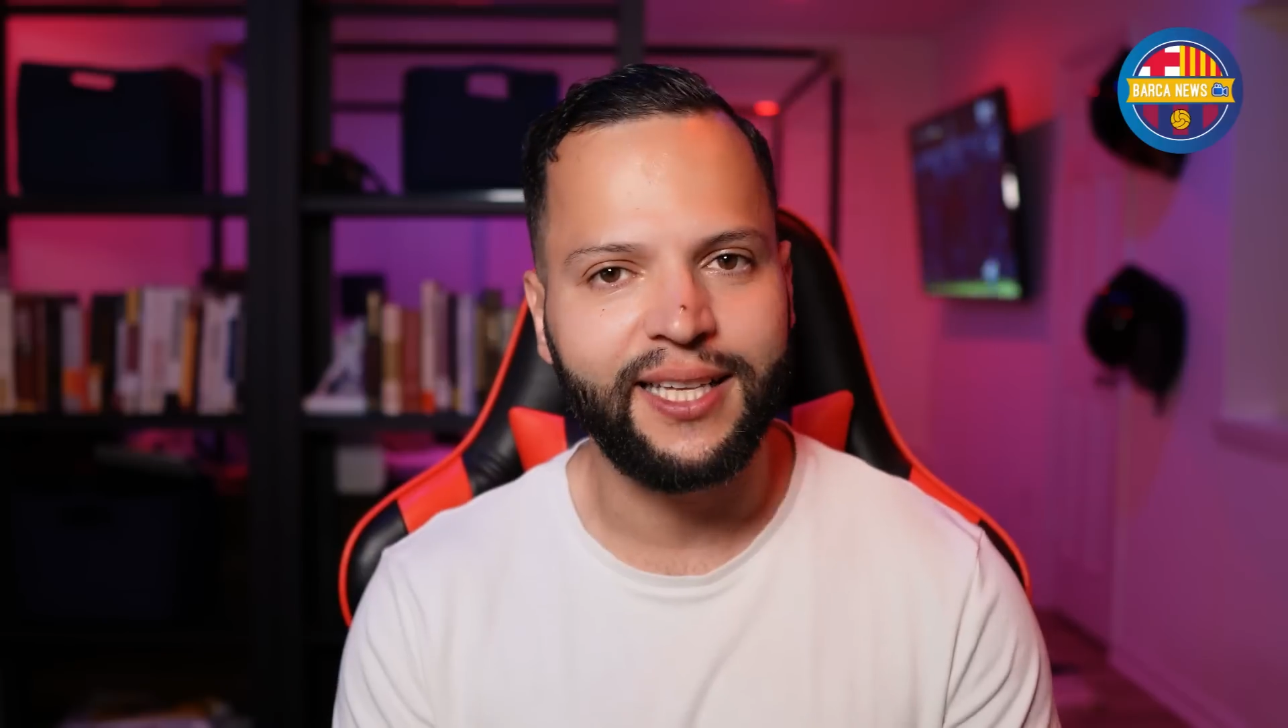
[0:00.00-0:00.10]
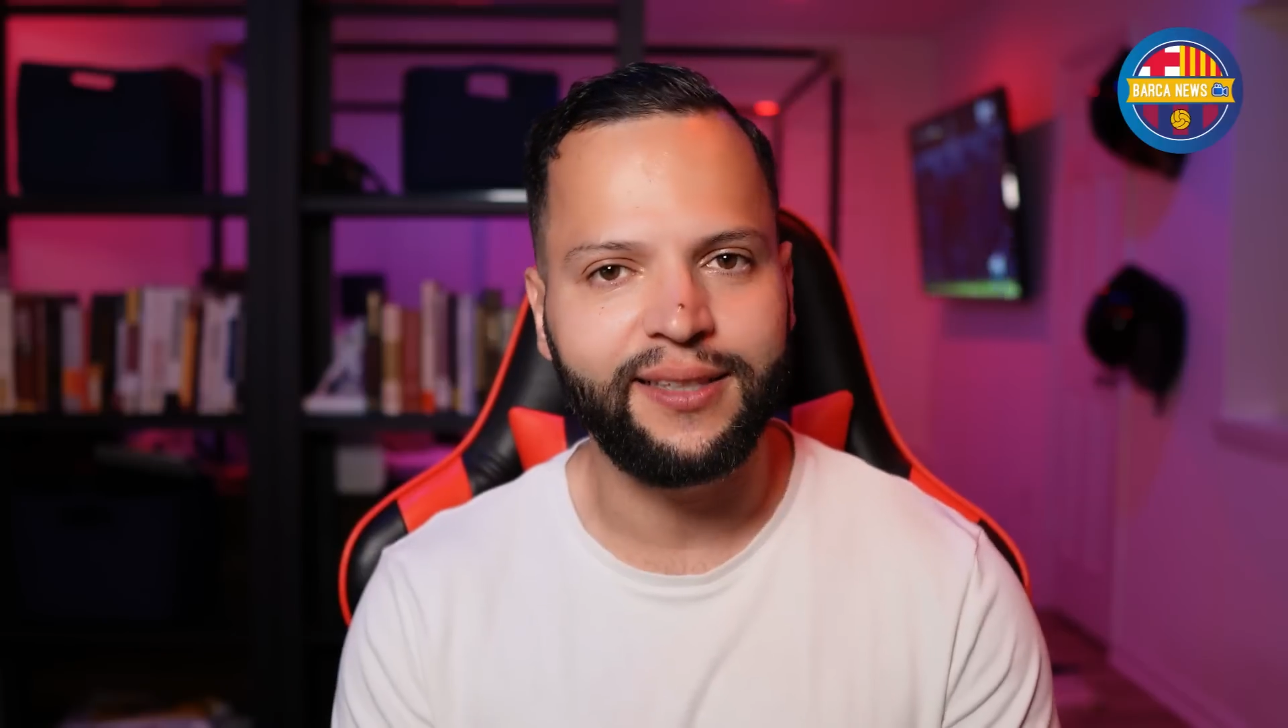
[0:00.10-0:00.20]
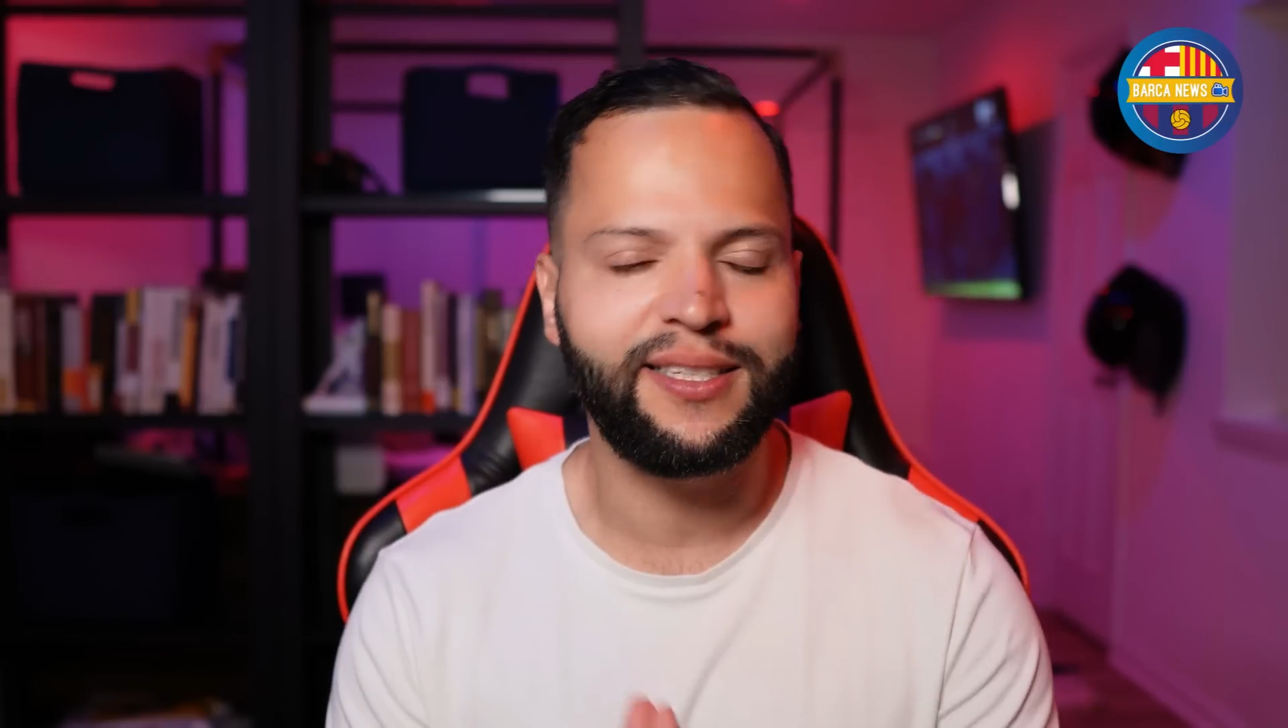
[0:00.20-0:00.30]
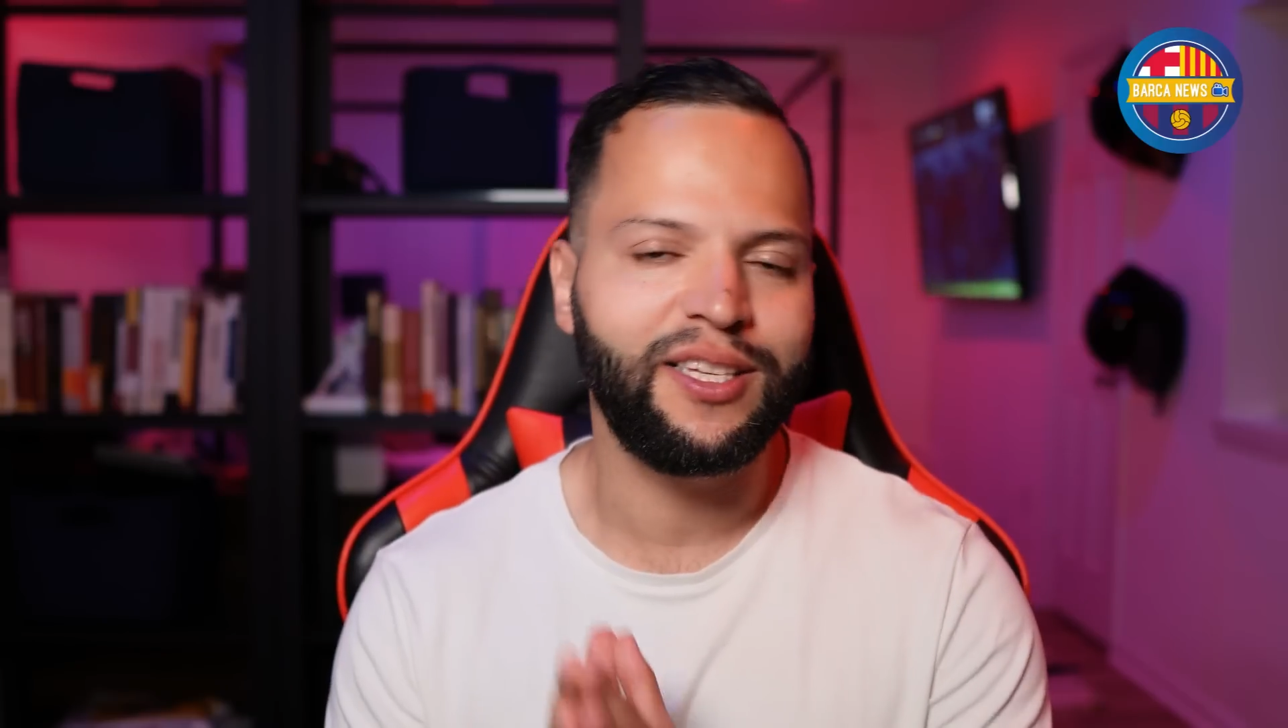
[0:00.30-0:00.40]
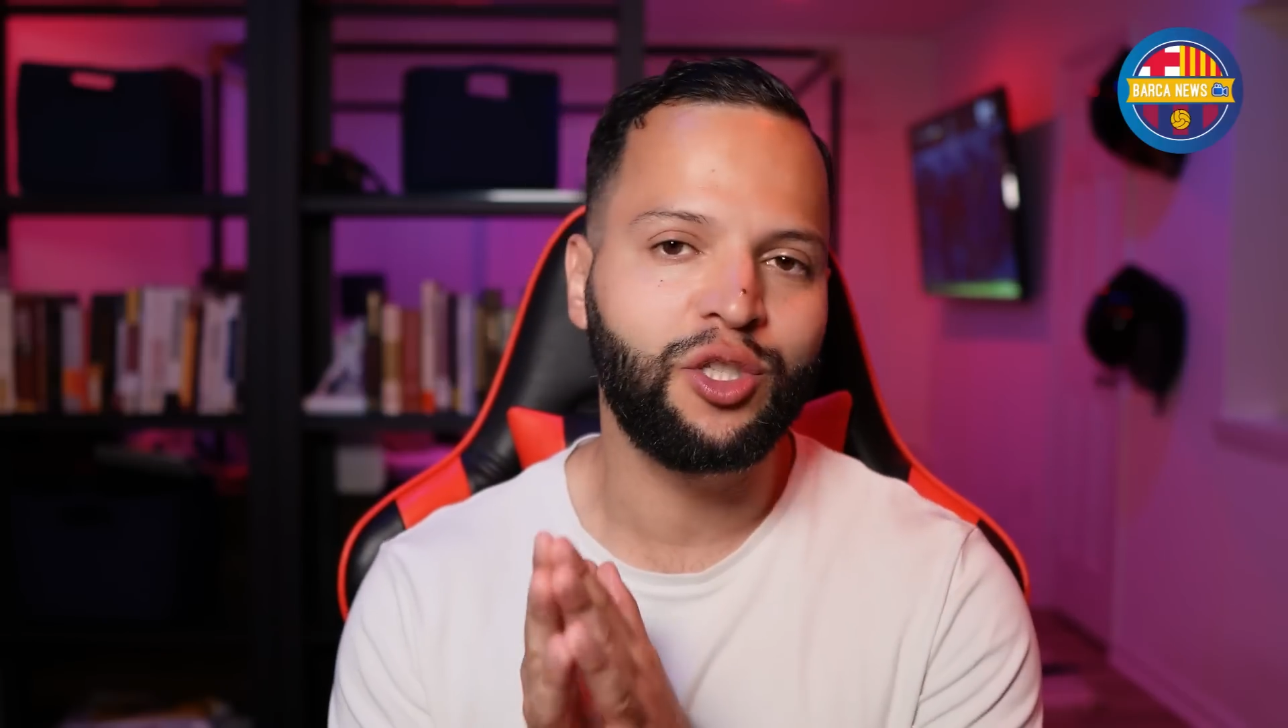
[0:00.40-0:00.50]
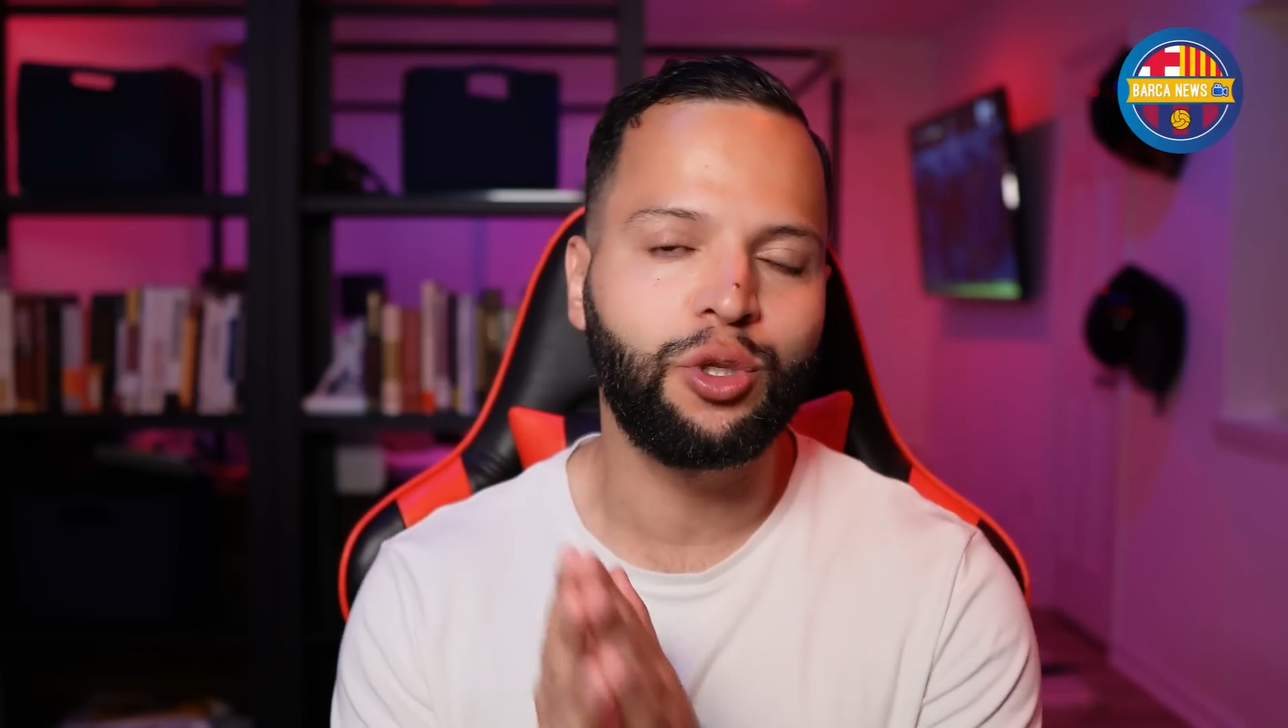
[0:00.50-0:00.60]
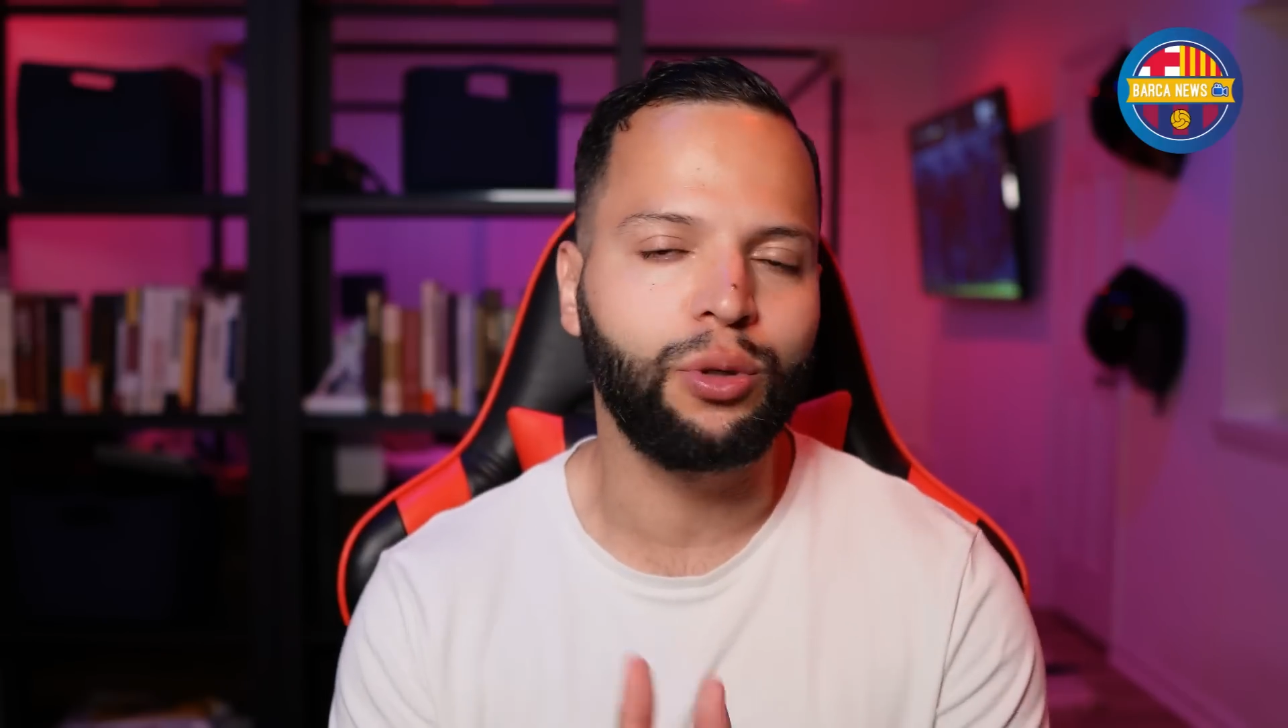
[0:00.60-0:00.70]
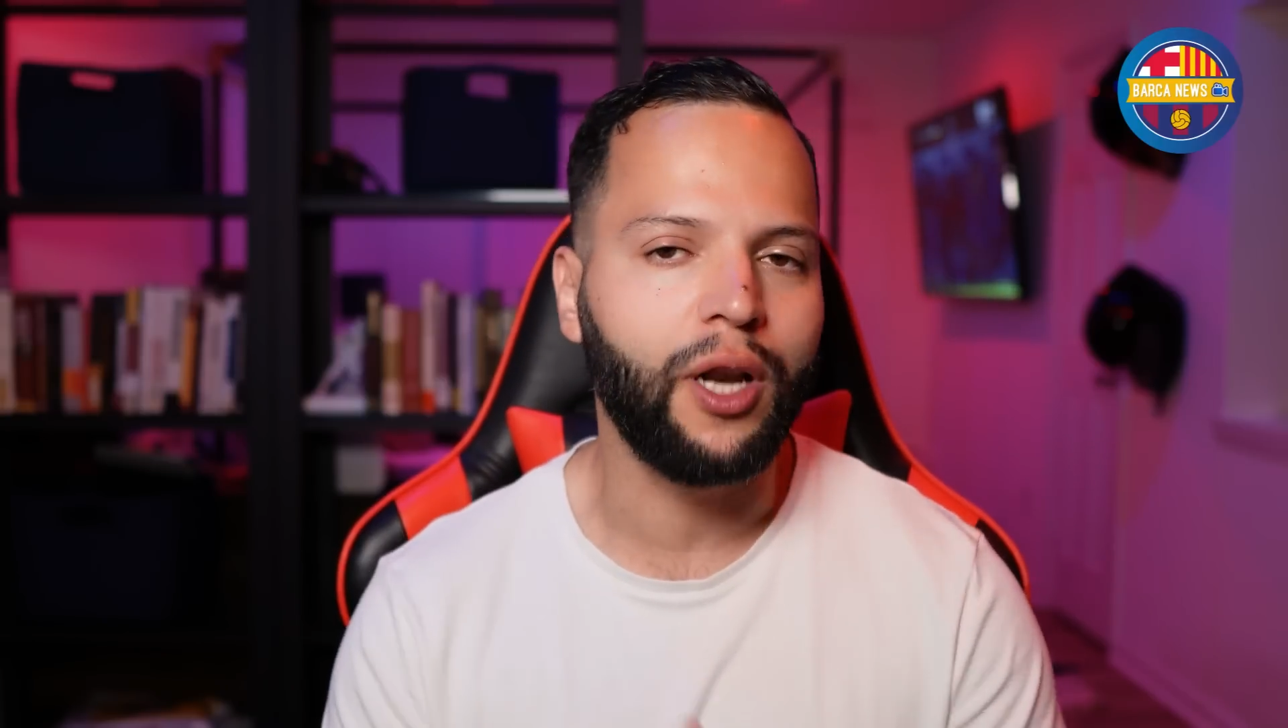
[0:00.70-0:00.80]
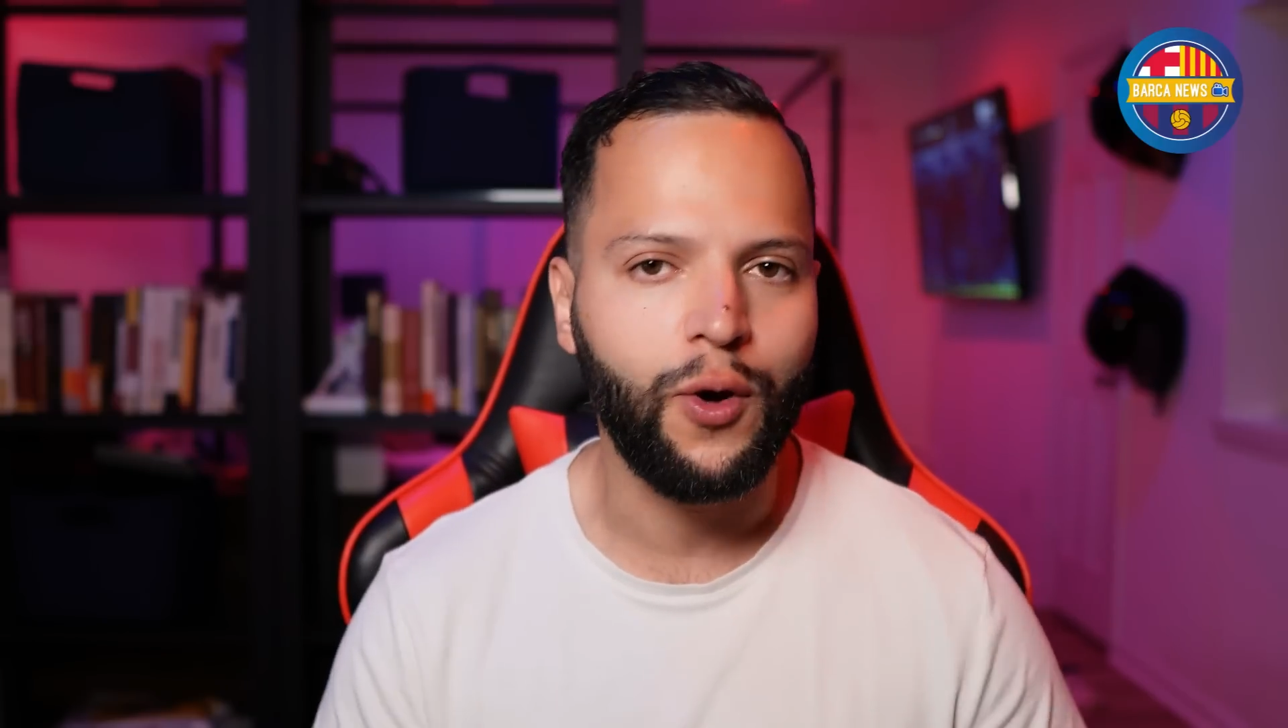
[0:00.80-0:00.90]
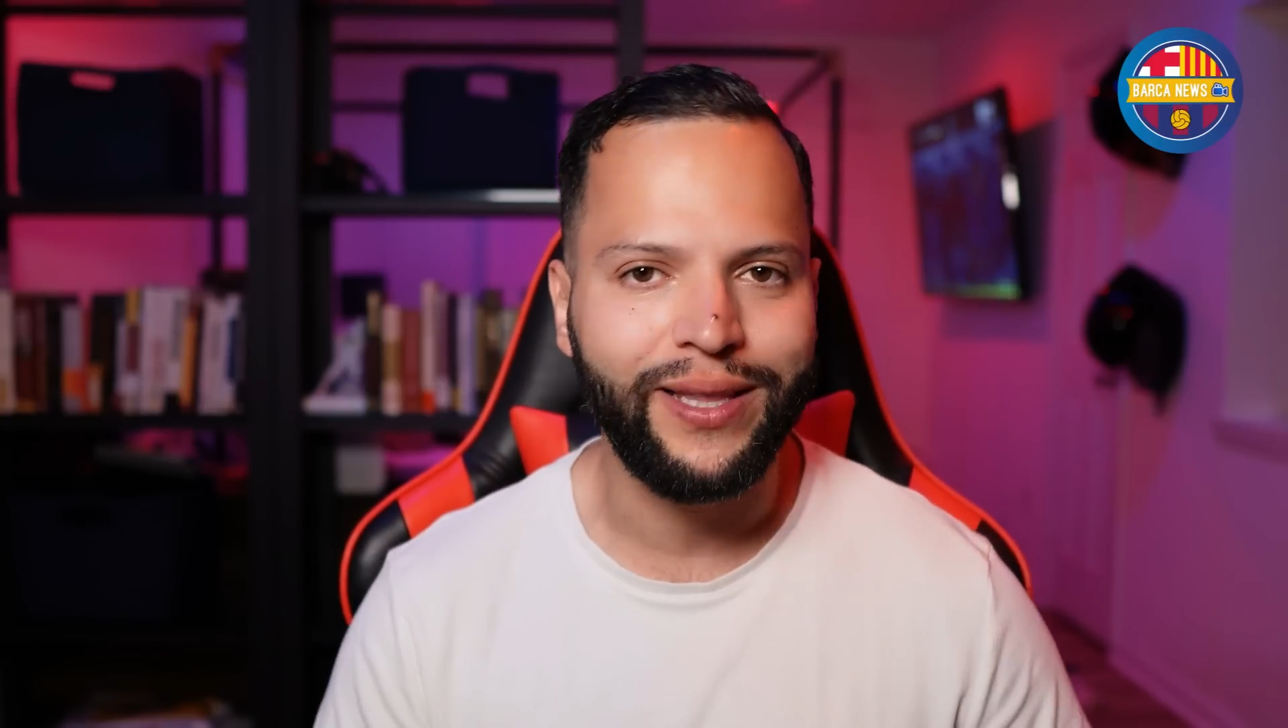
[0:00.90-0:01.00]
that this is
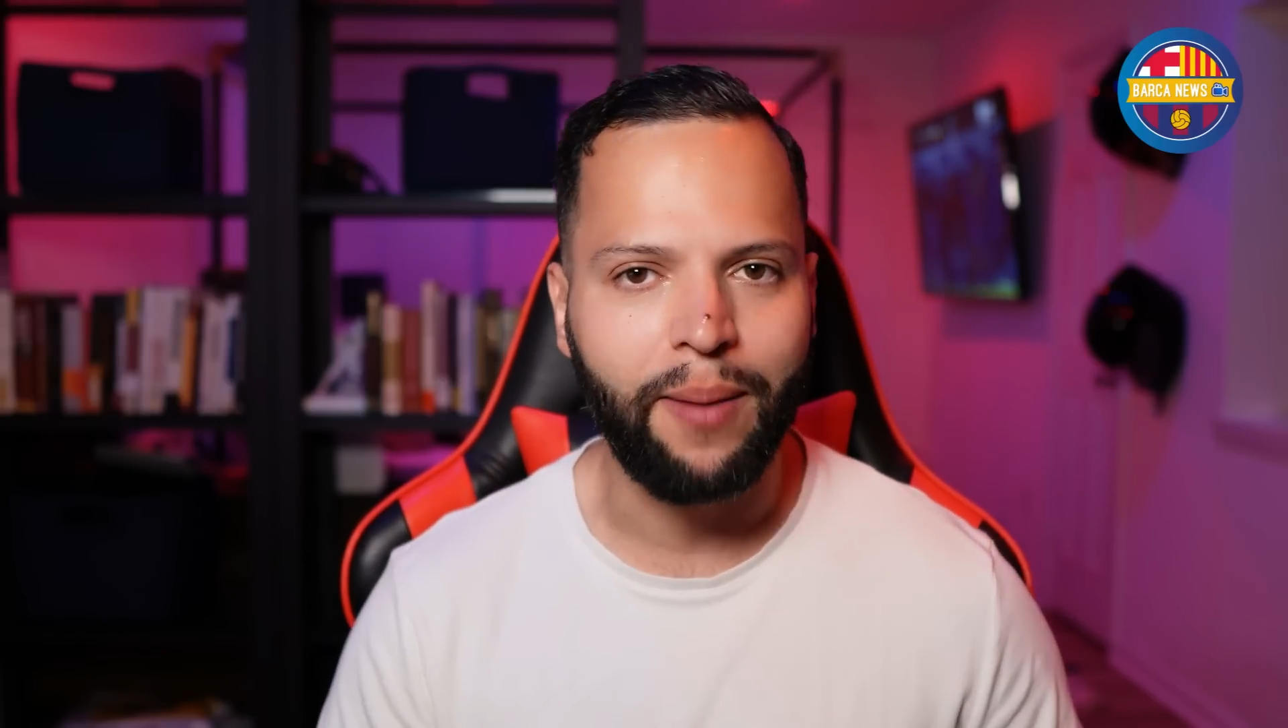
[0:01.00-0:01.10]
too low and